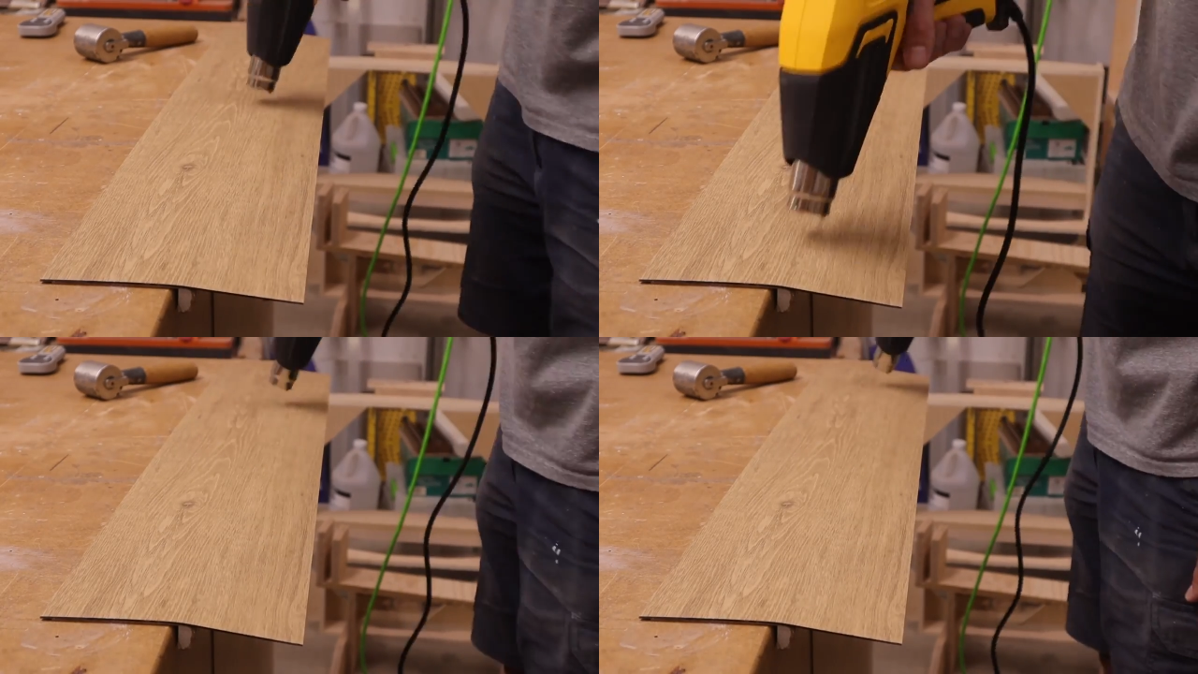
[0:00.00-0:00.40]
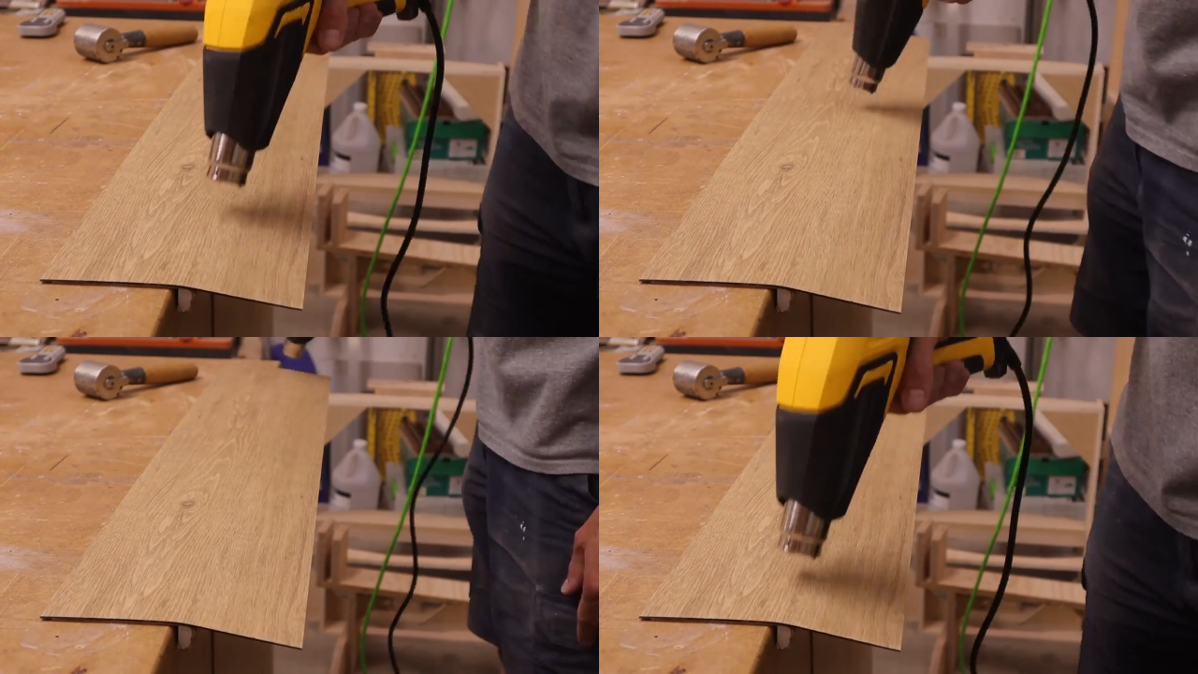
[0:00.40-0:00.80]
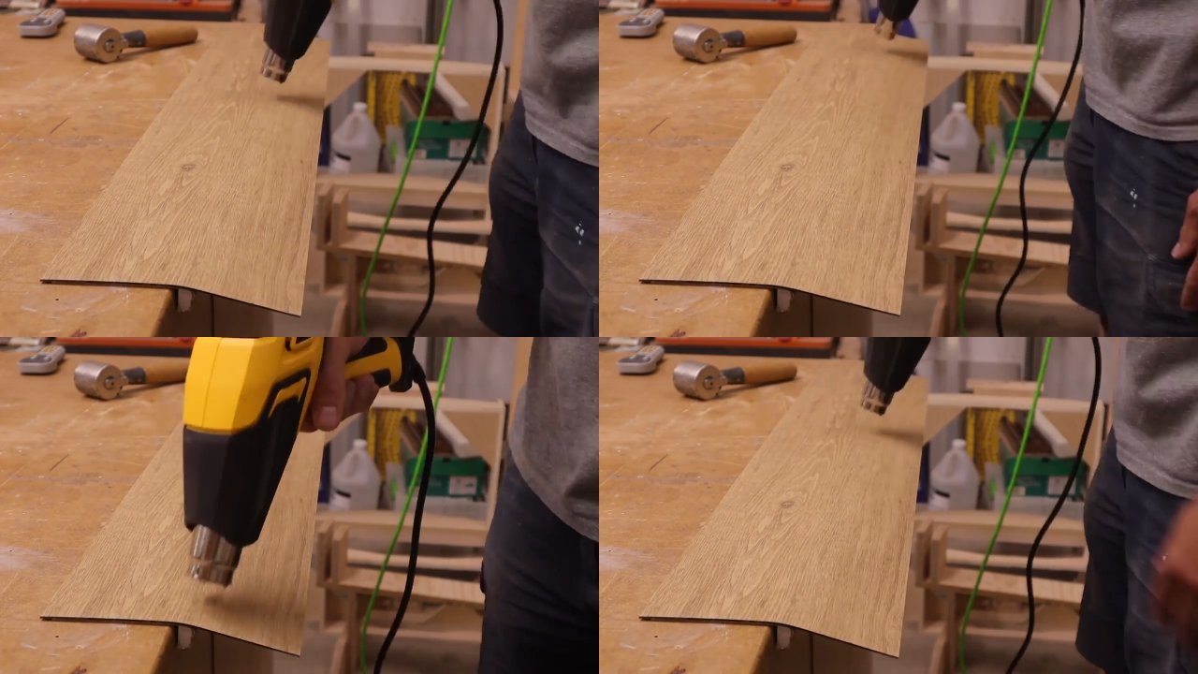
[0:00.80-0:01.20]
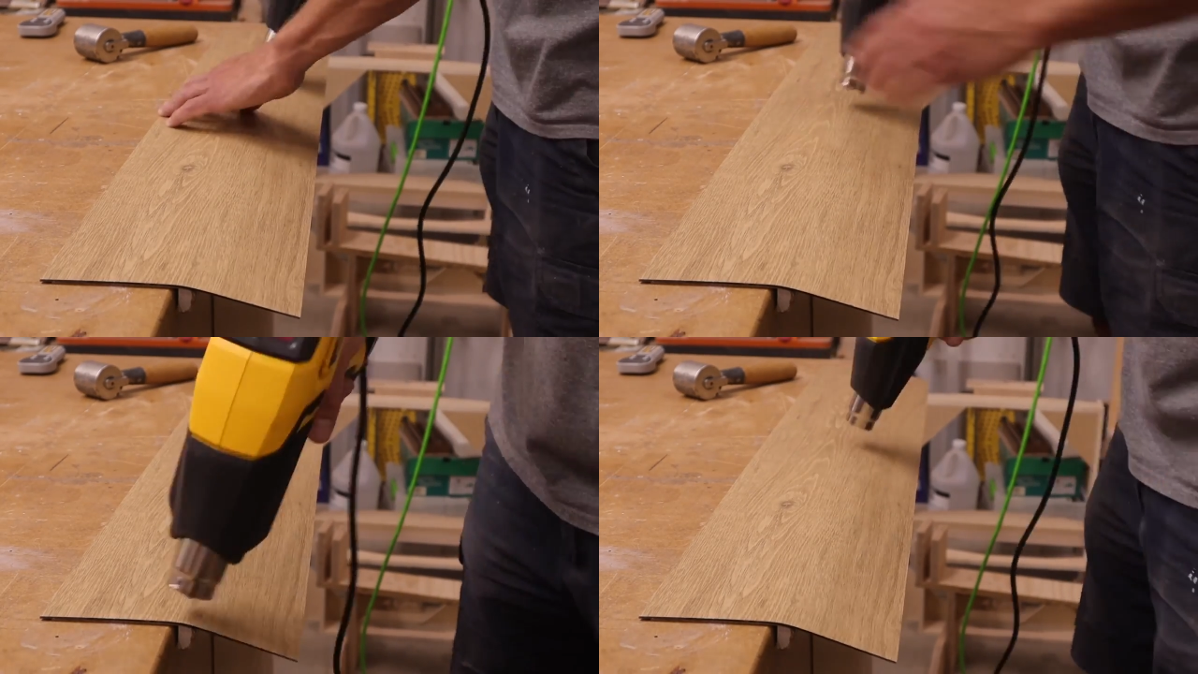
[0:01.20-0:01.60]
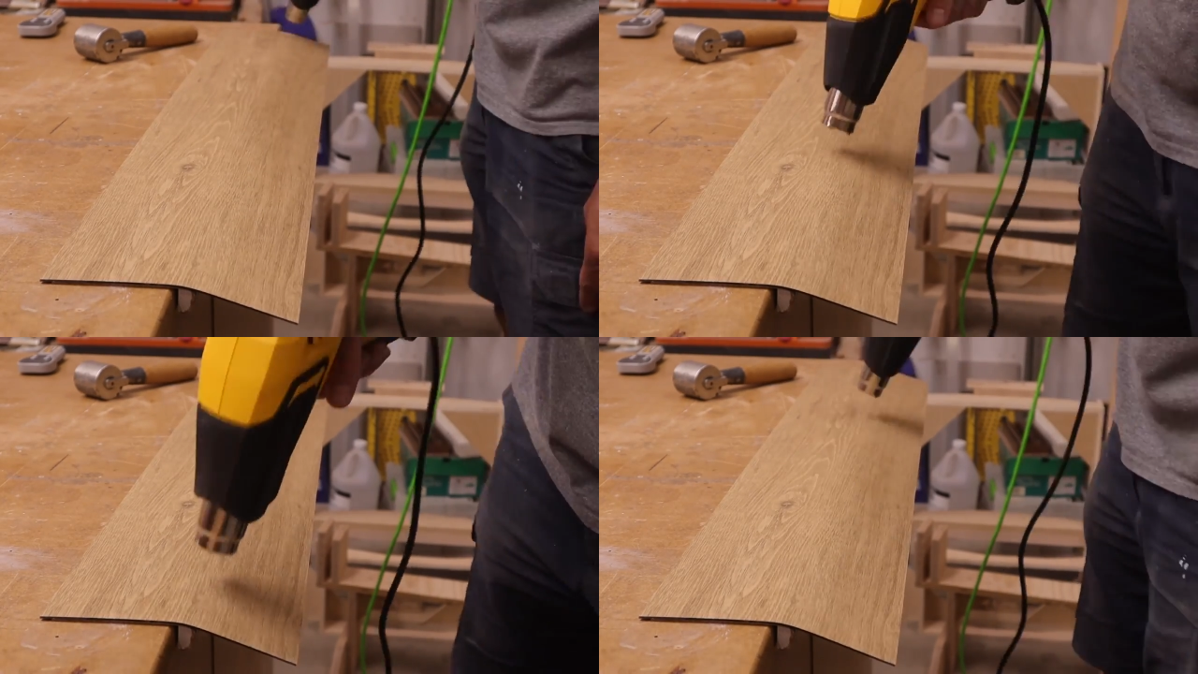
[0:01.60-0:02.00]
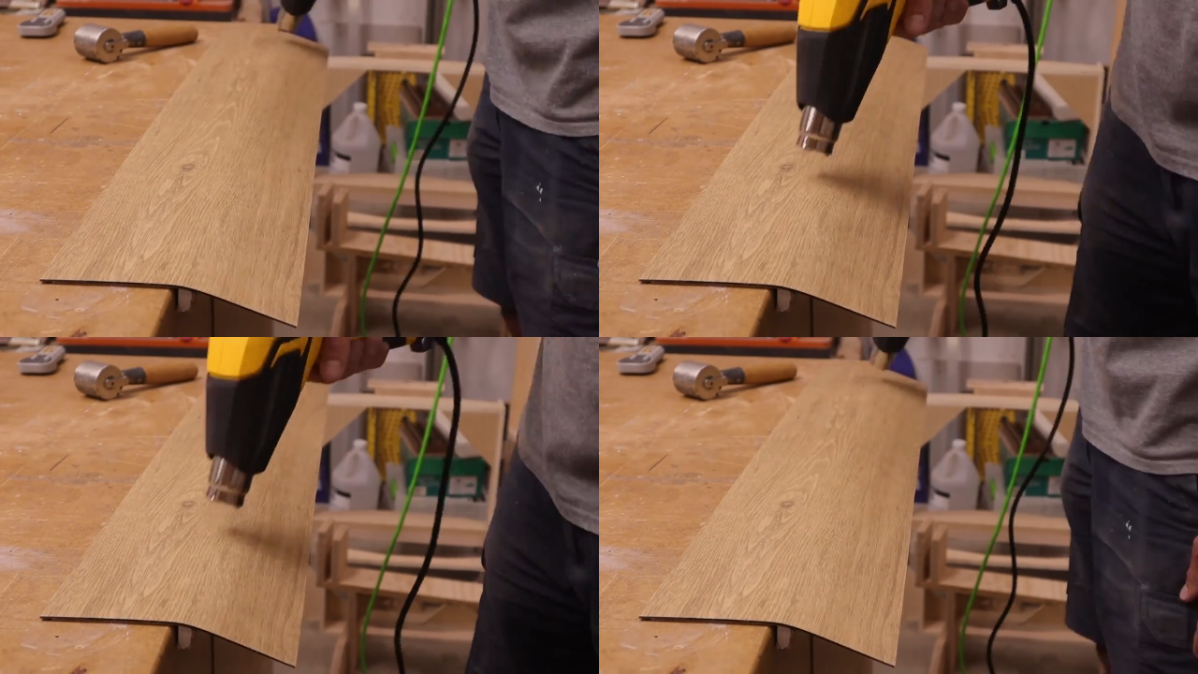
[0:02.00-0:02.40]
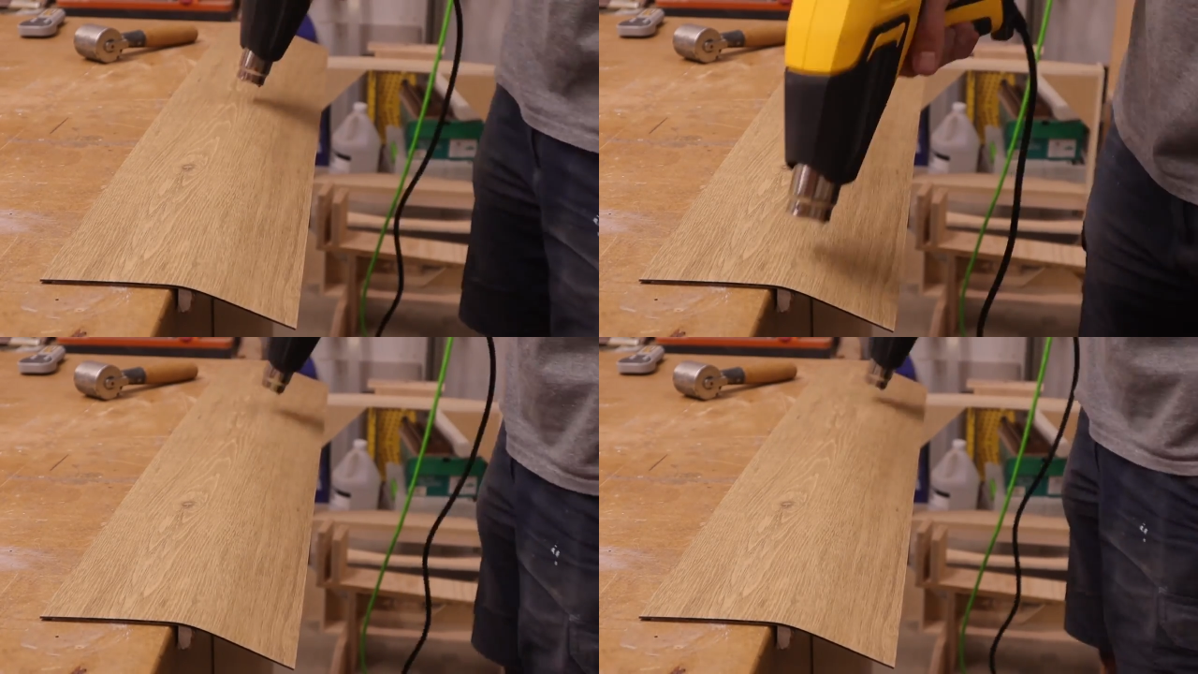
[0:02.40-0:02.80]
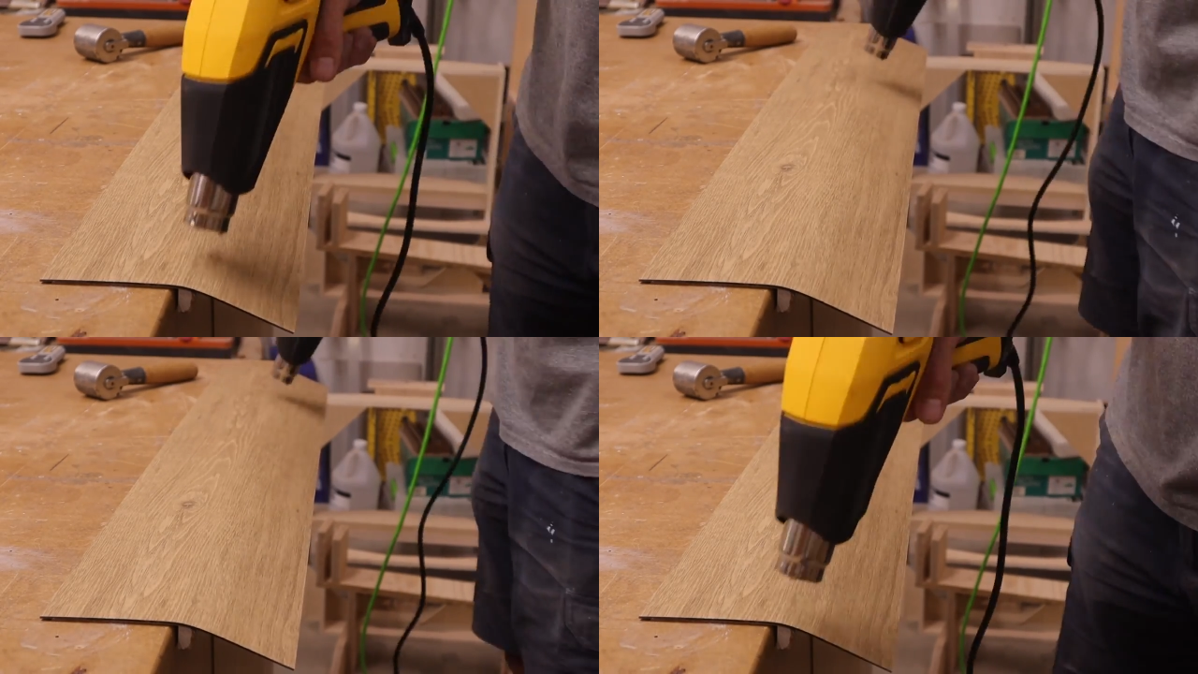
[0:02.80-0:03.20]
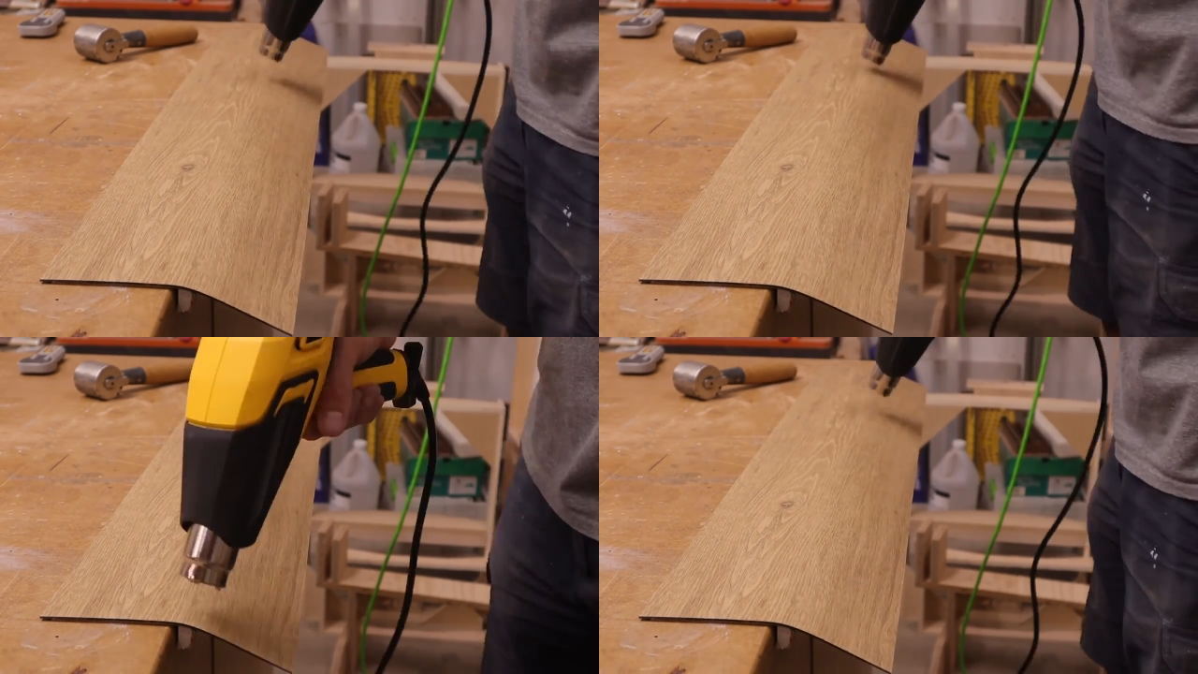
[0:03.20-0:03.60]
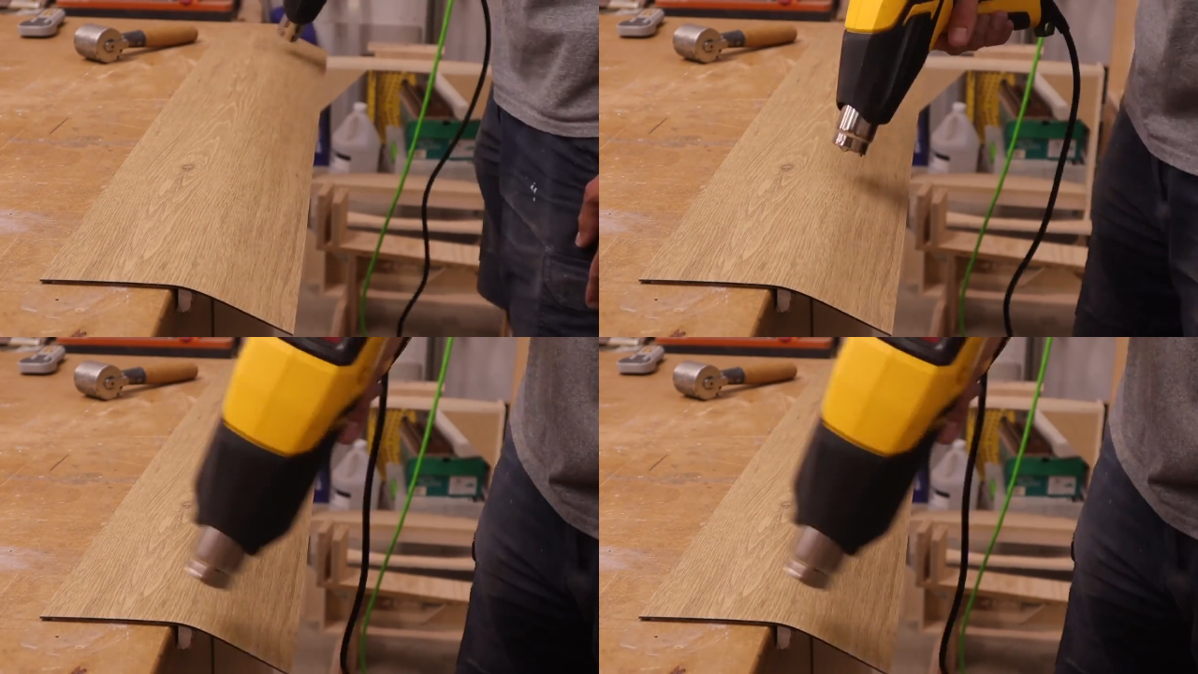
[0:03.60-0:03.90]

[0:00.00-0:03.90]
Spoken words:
Nobody's mouth can be seen.